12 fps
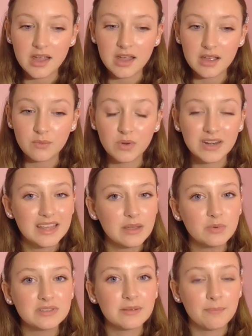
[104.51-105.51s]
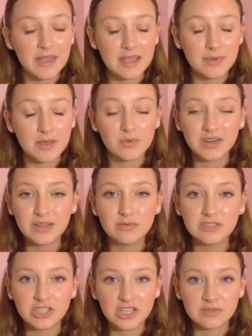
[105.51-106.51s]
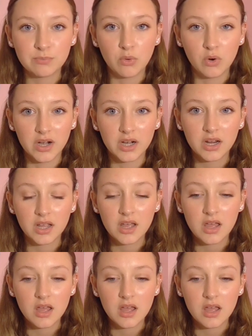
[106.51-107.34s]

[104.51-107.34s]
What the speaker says: And when he was a baby, when he was just born,